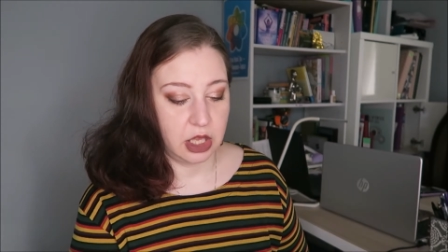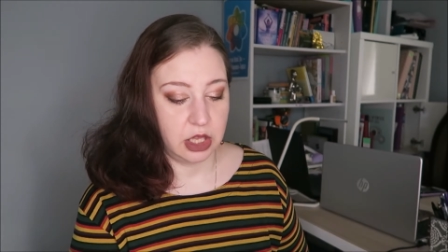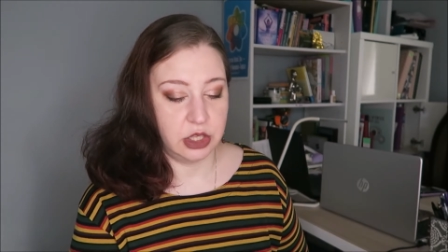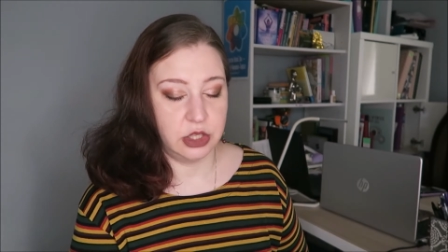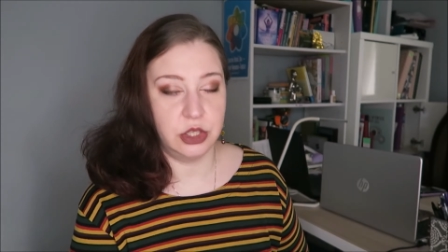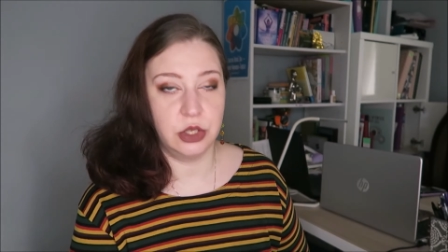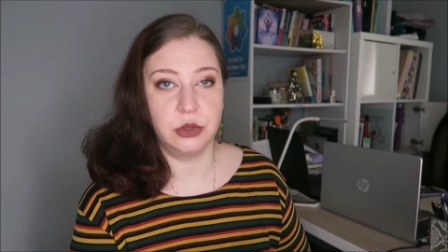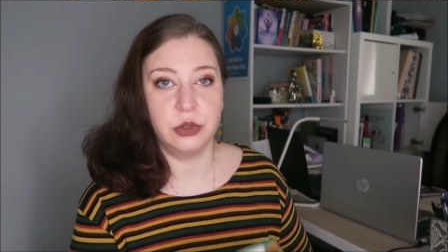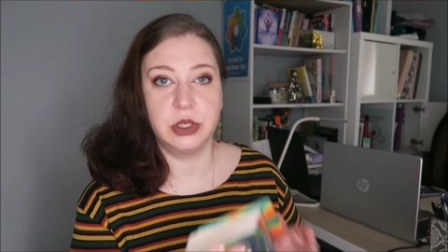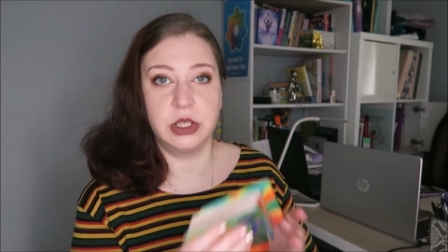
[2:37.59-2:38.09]

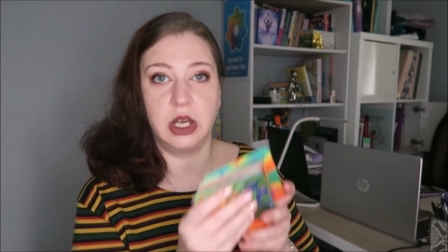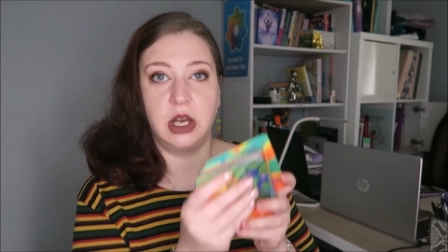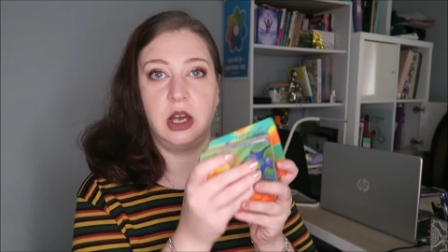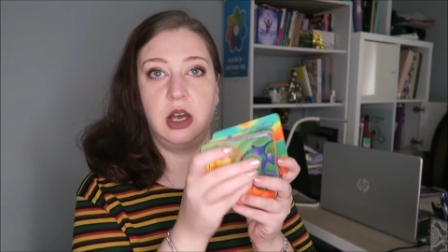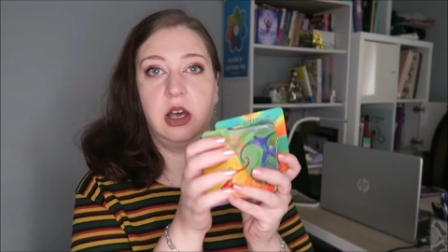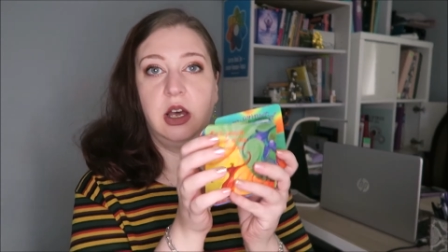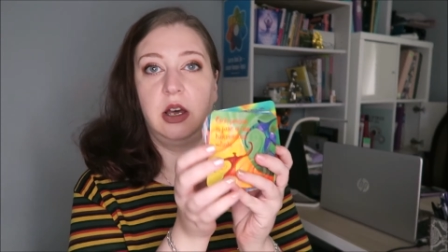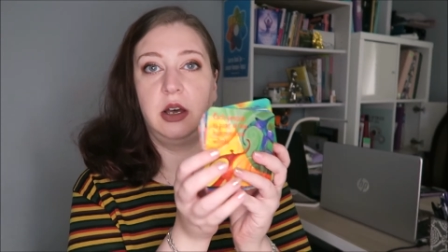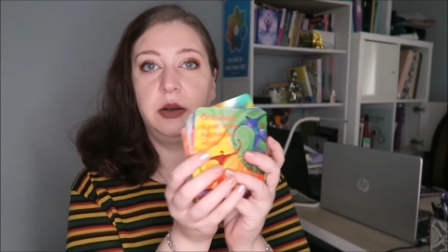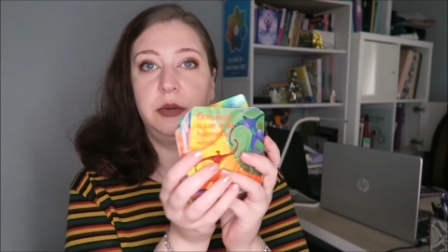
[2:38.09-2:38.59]
Those
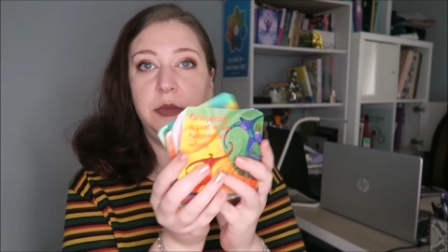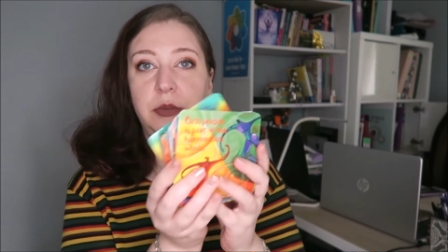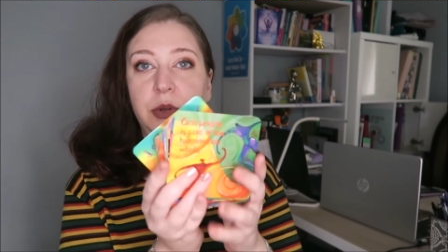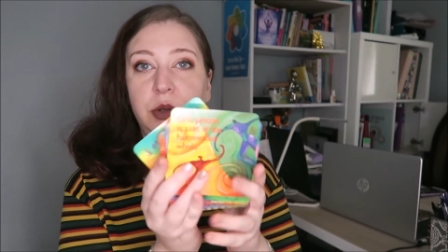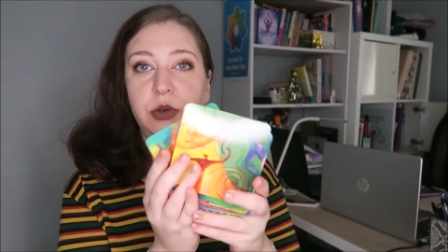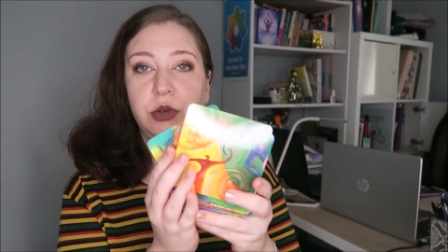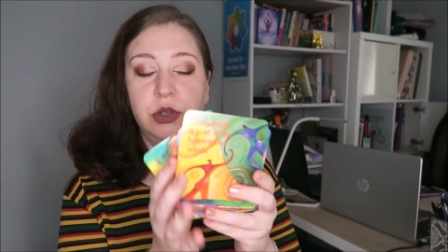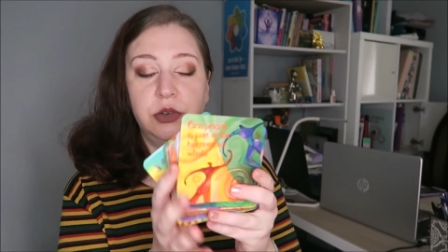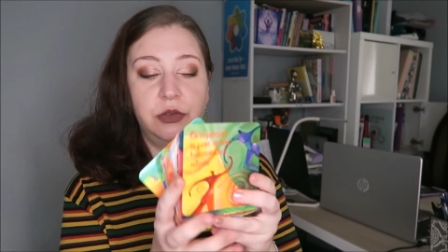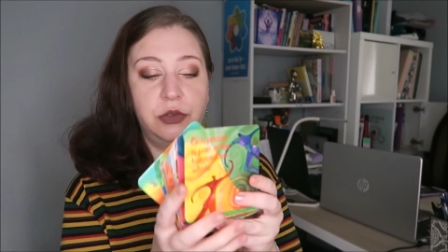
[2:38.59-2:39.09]
are
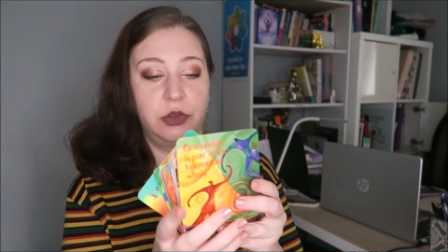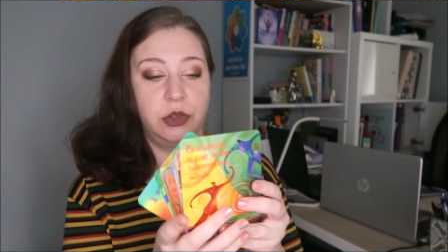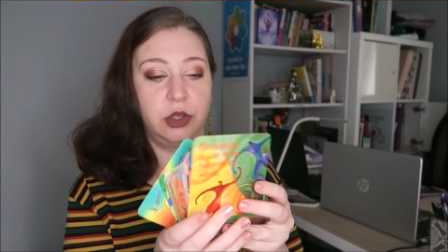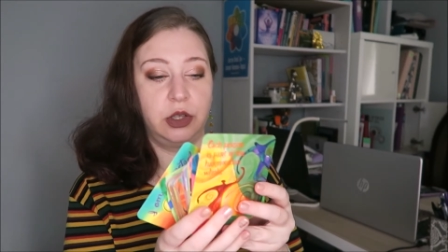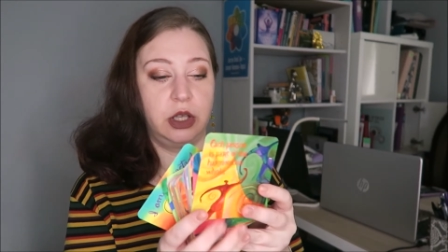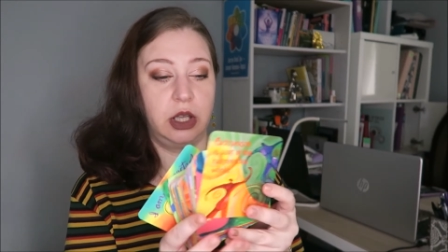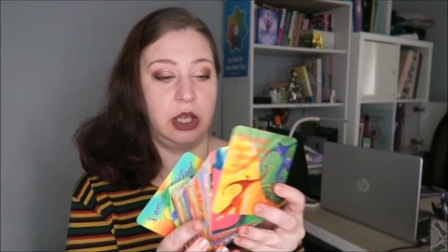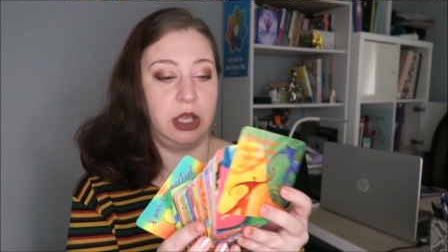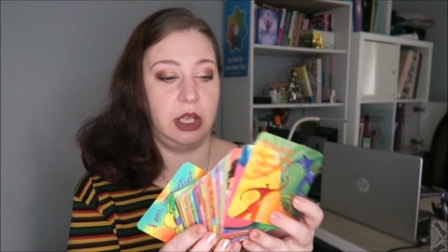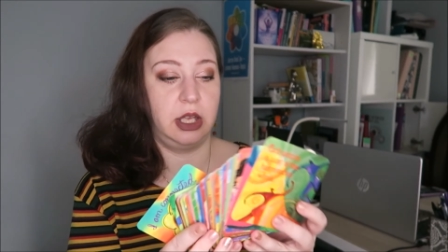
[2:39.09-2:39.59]

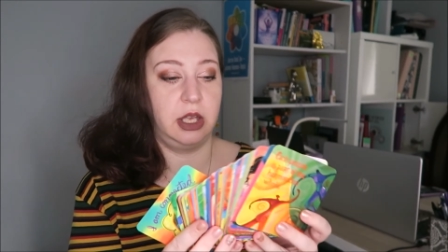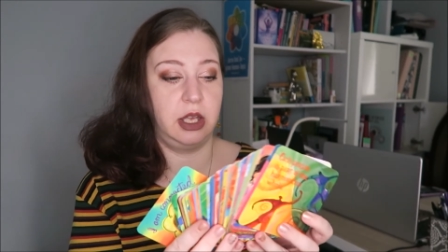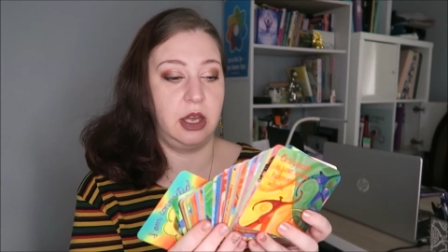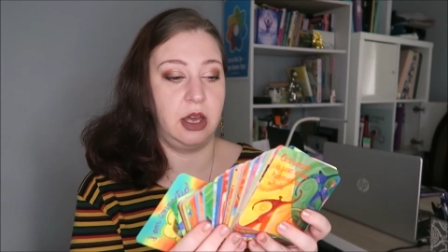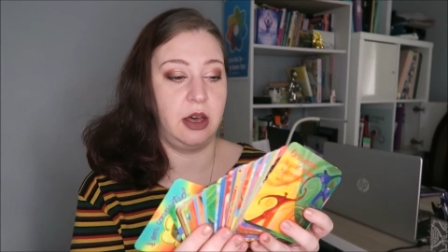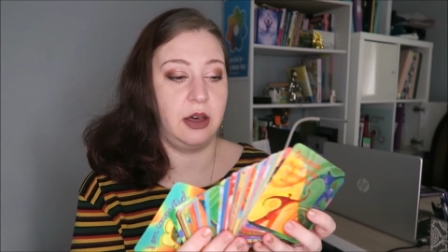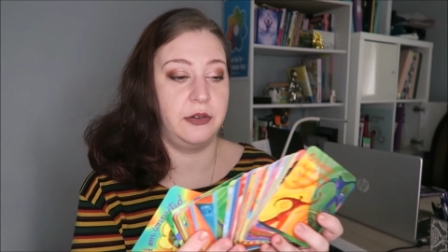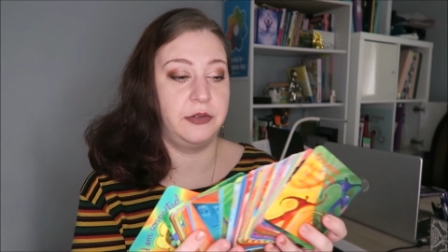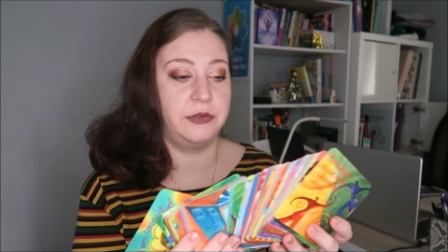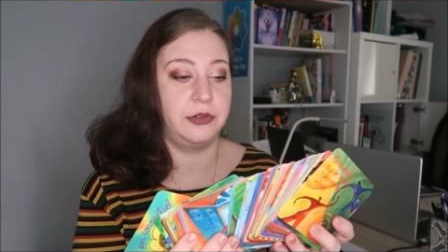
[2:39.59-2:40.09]
beautiful
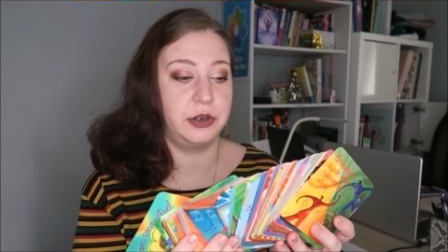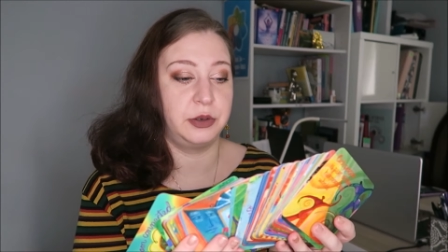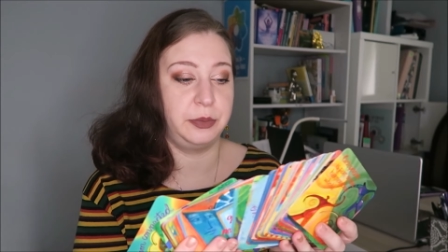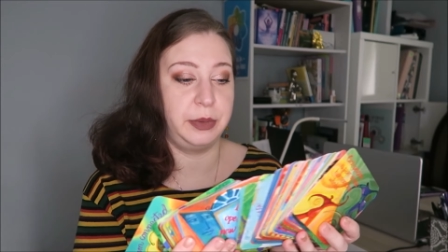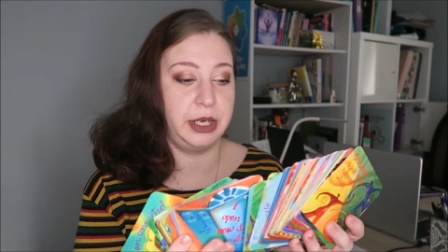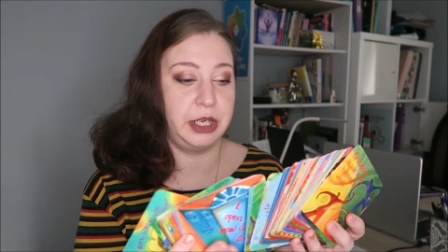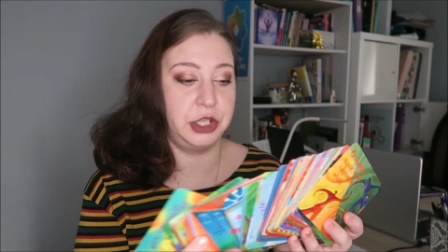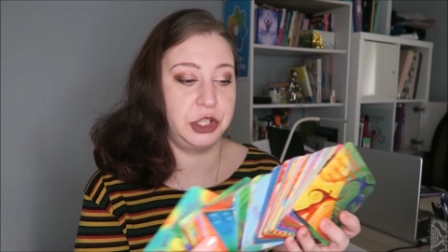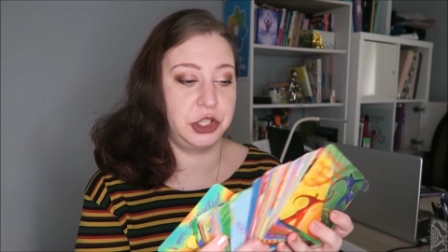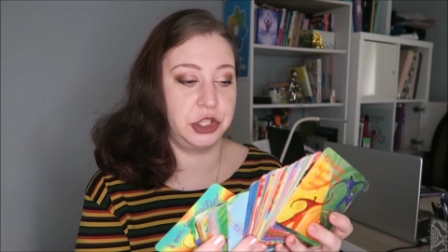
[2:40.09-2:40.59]

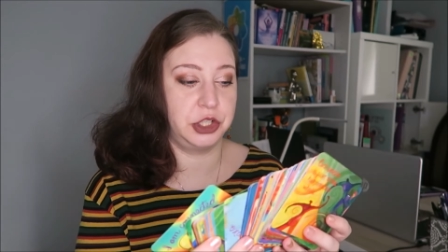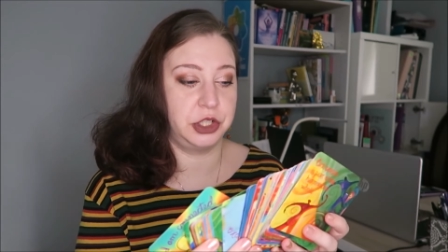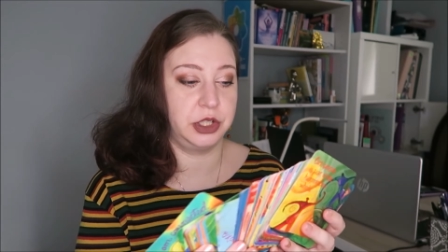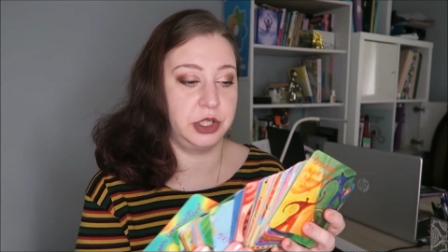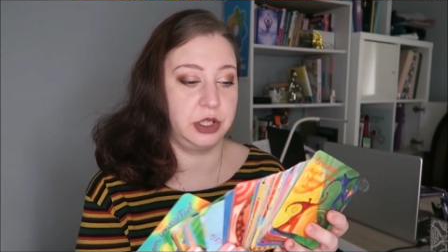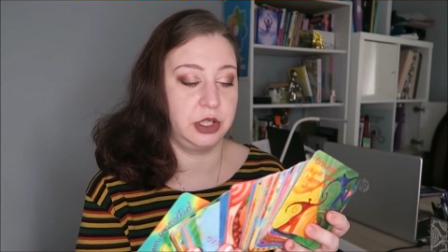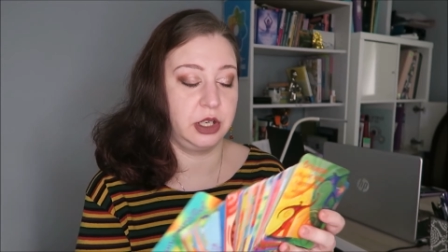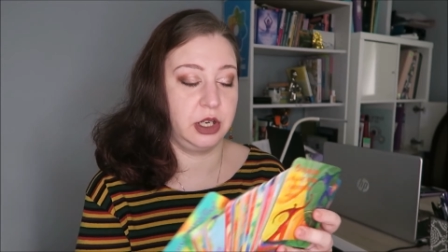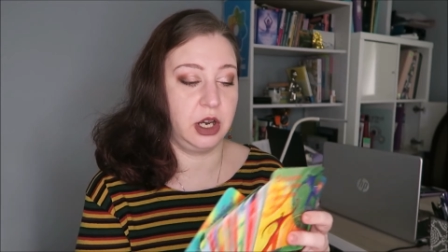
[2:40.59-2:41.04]
affirmation